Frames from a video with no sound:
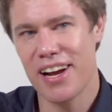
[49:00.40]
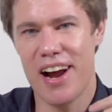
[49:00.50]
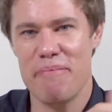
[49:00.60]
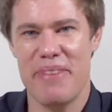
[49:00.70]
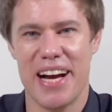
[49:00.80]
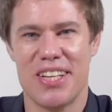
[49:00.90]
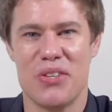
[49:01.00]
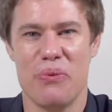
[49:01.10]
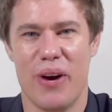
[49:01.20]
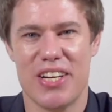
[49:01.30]
come back
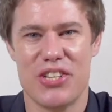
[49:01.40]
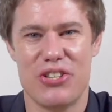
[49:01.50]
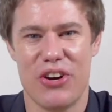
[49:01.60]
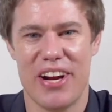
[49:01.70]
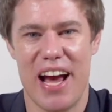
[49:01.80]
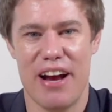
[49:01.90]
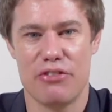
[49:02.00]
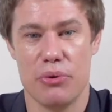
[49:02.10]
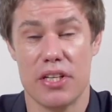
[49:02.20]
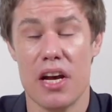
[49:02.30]
to watch John
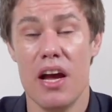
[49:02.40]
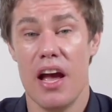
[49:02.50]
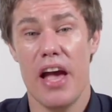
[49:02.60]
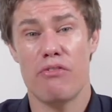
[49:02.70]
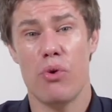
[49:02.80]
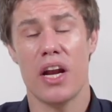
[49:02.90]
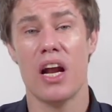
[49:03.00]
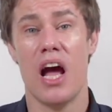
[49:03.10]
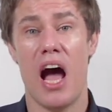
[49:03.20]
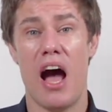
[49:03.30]
afterwards. Everyone,
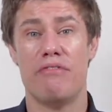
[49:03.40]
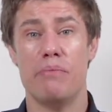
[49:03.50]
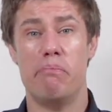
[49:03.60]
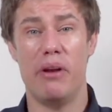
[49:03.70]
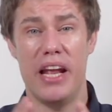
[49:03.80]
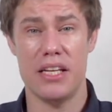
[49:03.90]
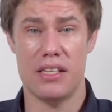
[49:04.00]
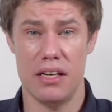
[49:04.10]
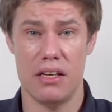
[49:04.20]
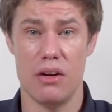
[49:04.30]
have a
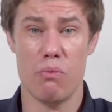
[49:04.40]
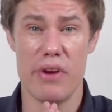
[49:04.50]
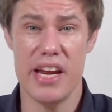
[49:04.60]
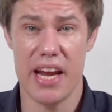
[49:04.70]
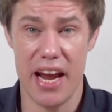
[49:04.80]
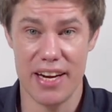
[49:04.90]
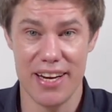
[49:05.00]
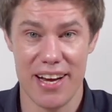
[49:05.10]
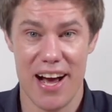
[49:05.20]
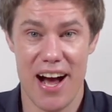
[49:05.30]
blessed weekend.
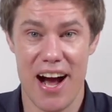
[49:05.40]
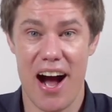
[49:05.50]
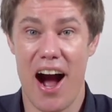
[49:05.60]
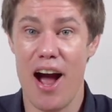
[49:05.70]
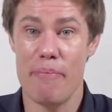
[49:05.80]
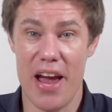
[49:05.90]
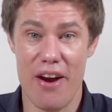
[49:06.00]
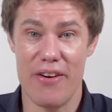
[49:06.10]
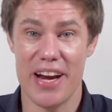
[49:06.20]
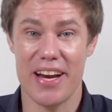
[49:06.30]
Uh, I'm
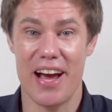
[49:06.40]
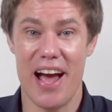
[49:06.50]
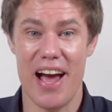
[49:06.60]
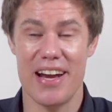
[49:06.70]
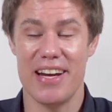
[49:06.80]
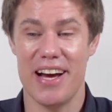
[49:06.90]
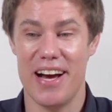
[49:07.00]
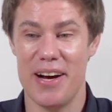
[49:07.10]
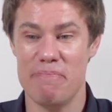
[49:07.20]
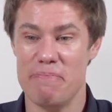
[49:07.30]
Eric, and
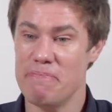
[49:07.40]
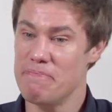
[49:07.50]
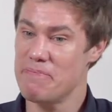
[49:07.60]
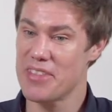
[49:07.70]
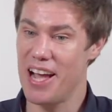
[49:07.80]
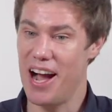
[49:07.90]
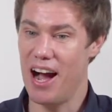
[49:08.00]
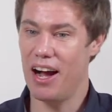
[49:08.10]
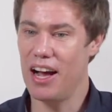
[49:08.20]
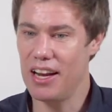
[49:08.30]
um,
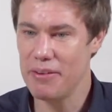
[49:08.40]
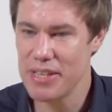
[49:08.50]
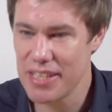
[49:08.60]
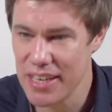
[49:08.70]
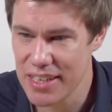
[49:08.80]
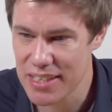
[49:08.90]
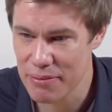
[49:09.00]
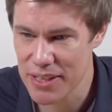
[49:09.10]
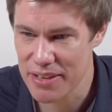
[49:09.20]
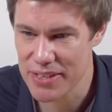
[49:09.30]
uh, let me see,
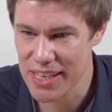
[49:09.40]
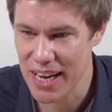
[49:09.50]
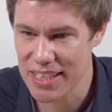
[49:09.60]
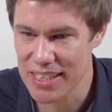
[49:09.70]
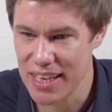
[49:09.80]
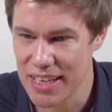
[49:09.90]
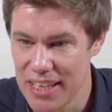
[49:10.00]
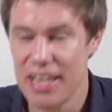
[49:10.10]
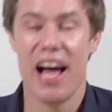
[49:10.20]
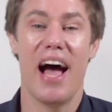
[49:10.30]
sometimes the class can.
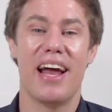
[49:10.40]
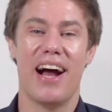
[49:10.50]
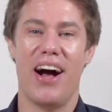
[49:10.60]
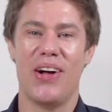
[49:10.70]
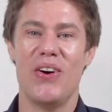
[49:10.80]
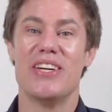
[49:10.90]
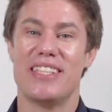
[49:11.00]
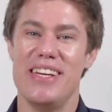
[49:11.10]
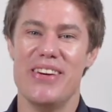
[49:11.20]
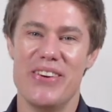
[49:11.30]
And I'll
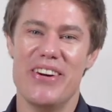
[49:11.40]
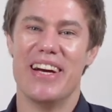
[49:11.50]
see you